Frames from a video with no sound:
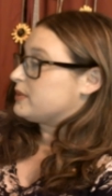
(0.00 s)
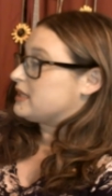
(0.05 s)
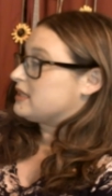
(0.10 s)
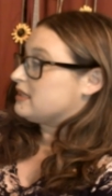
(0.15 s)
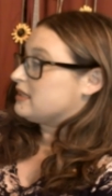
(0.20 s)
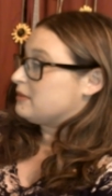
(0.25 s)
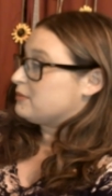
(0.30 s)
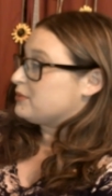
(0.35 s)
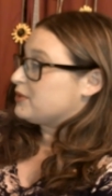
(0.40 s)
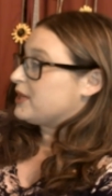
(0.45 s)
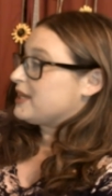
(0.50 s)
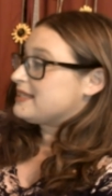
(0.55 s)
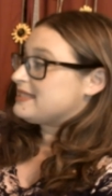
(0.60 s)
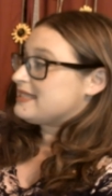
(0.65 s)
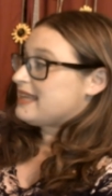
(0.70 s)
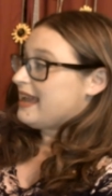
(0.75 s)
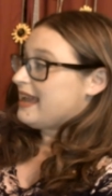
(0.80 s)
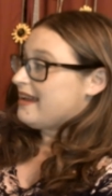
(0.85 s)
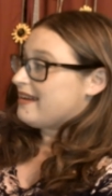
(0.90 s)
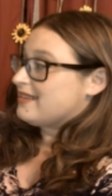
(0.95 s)
glimmering
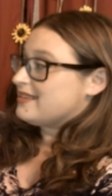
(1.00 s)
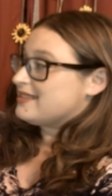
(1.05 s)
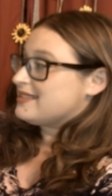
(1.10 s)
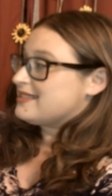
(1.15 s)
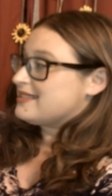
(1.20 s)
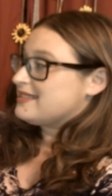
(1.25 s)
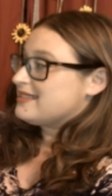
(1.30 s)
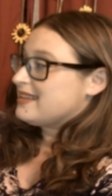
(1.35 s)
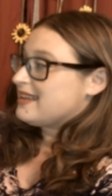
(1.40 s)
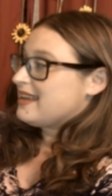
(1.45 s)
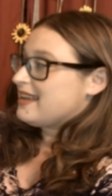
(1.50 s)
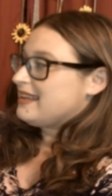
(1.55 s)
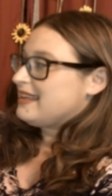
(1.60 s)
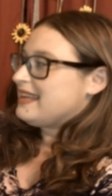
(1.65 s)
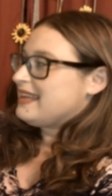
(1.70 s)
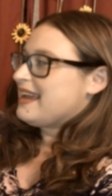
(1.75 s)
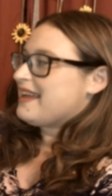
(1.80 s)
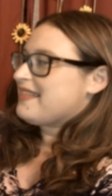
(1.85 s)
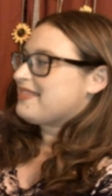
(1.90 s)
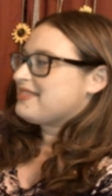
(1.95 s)
scales,
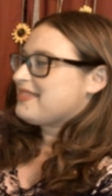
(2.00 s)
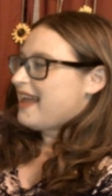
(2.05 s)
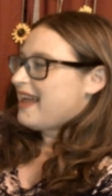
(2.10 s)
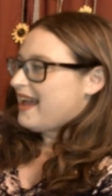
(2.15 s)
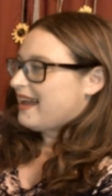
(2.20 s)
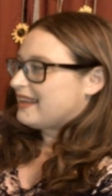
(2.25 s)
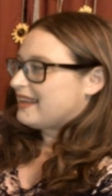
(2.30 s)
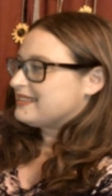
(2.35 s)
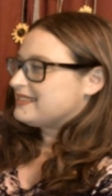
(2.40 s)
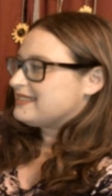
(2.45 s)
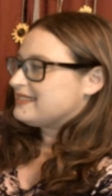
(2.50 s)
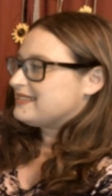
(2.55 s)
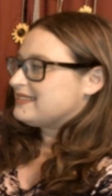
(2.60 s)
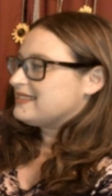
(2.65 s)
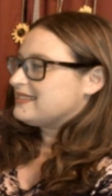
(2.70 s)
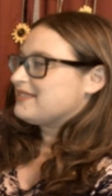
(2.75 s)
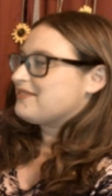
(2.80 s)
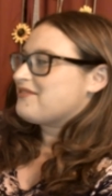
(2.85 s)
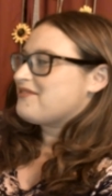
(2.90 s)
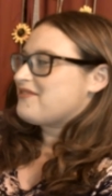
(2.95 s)
he at last
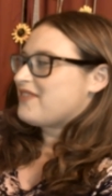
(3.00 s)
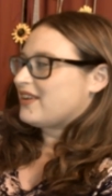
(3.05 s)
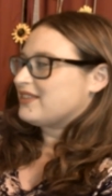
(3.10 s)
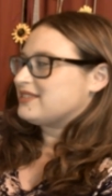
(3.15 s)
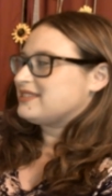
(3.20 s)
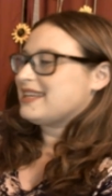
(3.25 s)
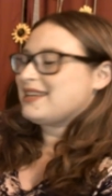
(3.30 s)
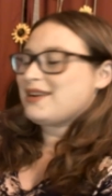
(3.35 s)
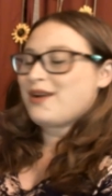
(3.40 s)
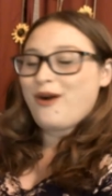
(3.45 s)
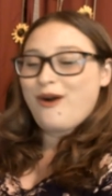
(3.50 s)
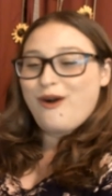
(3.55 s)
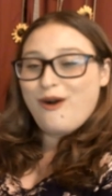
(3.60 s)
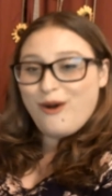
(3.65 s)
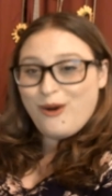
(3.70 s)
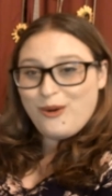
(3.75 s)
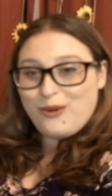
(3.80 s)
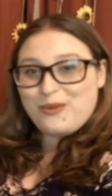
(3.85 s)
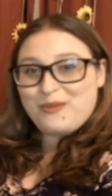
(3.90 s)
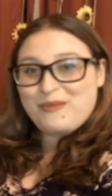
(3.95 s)
felt at
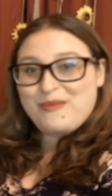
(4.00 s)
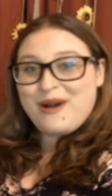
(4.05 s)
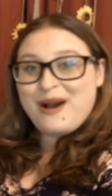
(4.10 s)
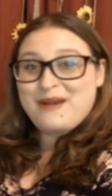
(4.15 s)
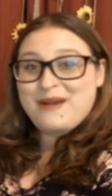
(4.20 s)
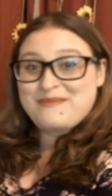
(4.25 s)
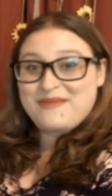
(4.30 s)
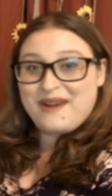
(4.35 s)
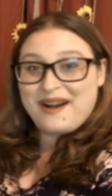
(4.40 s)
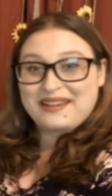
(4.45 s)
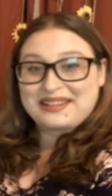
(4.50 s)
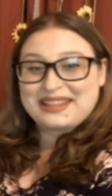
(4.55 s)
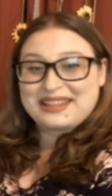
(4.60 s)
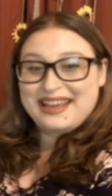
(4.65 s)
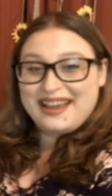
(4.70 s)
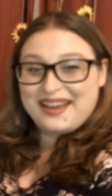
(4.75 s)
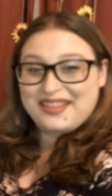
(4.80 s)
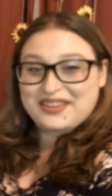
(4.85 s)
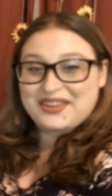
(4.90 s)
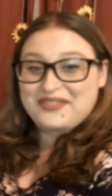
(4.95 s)
home among
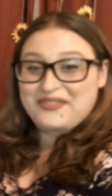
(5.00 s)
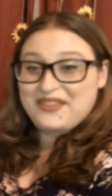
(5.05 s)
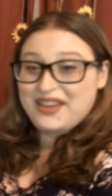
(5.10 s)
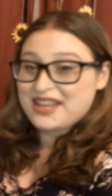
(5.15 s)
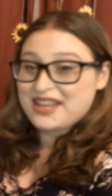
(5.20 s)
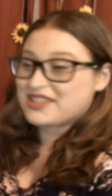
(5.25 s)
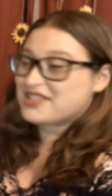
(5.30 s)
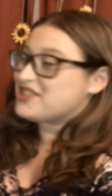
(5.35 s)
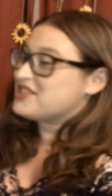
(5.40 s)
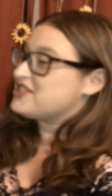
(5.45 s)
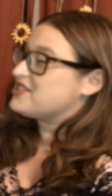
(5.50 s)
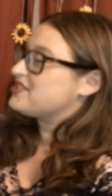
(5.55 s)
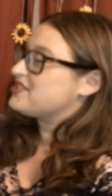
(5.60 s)
the other fish.